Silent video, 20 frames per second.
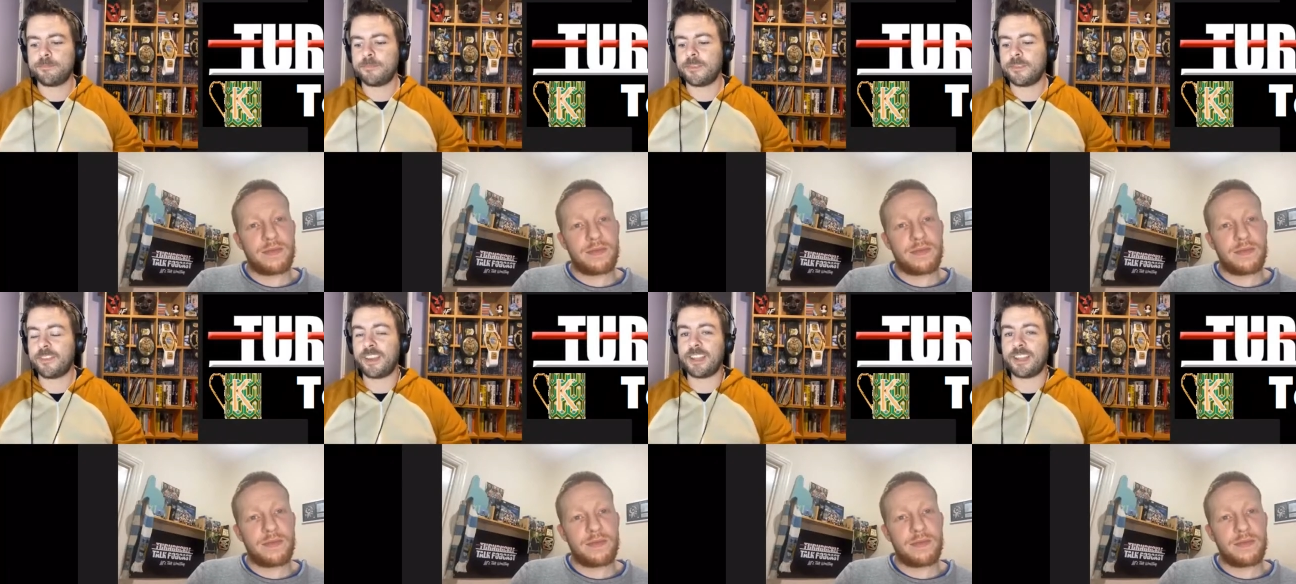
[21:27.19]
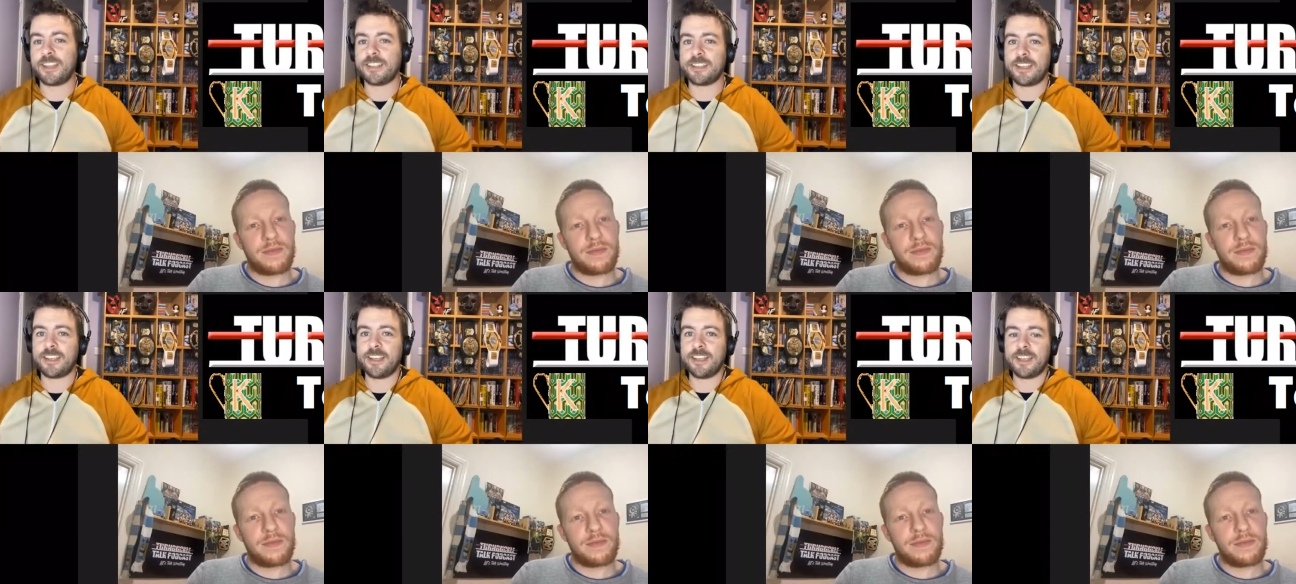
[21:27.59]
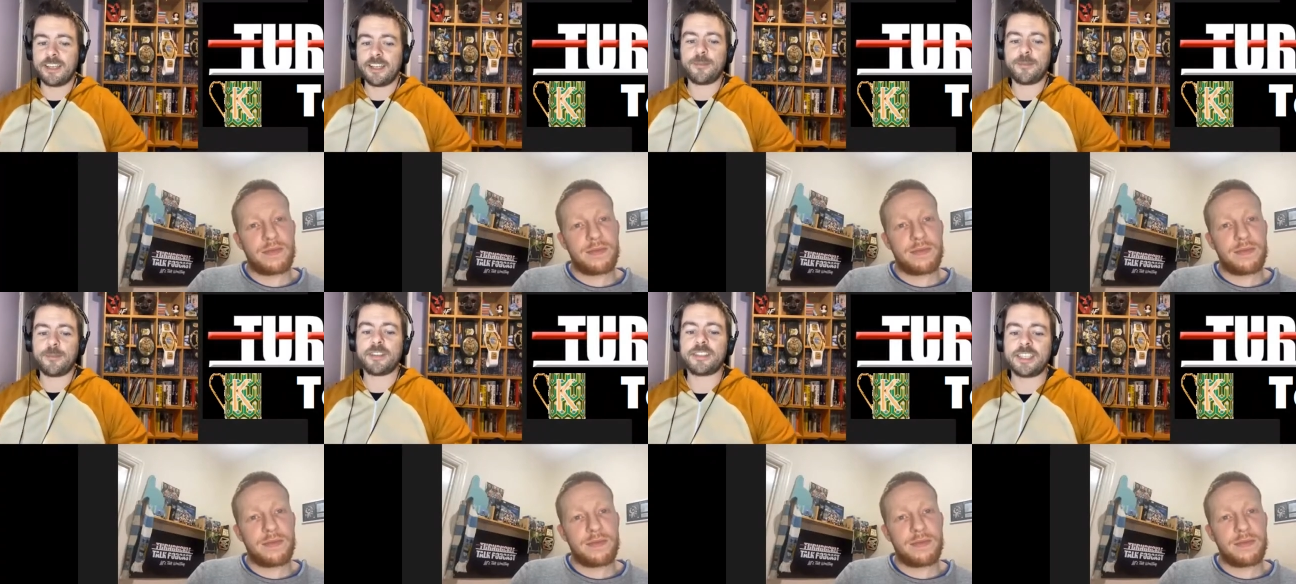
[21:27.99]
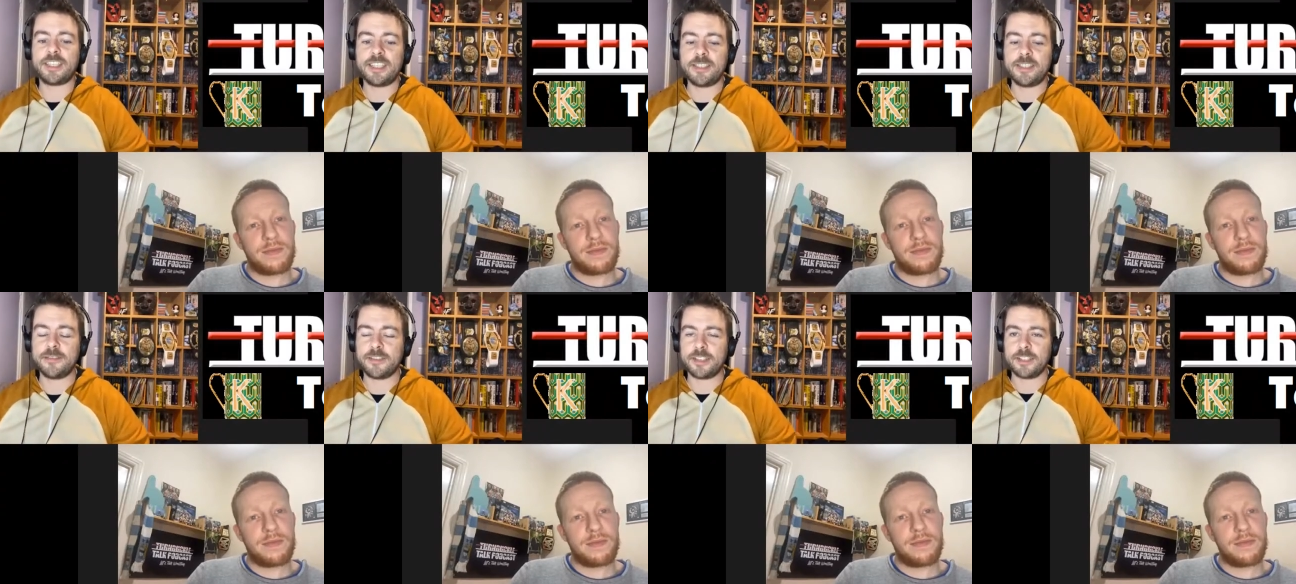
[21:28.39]
Speaker 1: I think that's it. Isn't it? My
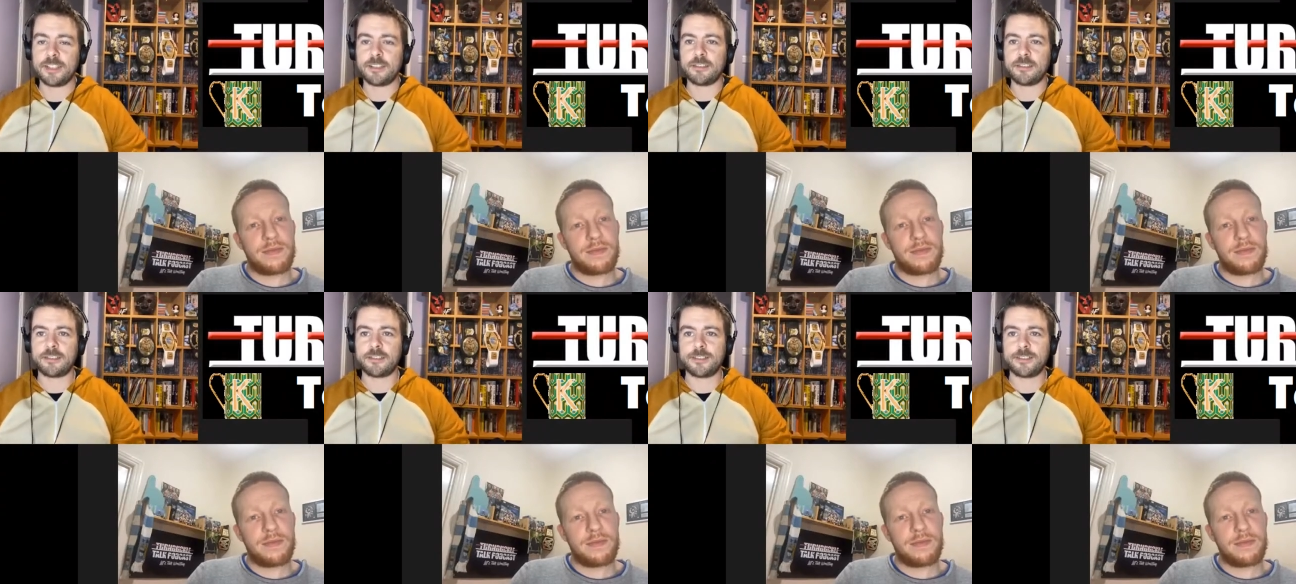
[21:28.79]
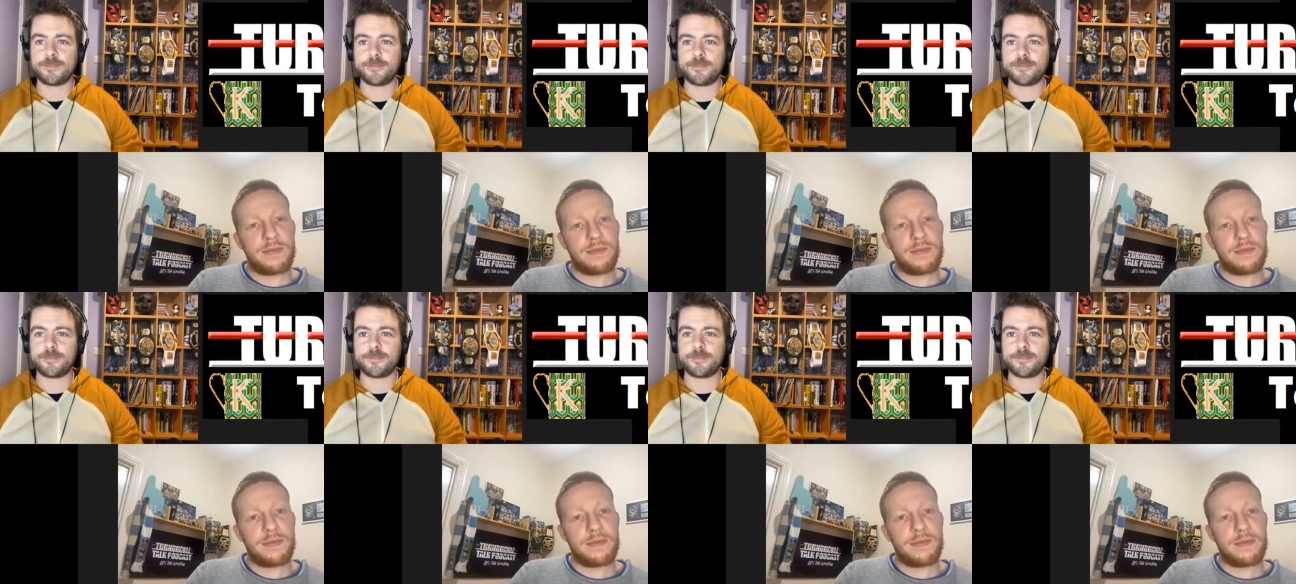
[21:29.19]
tea's finished.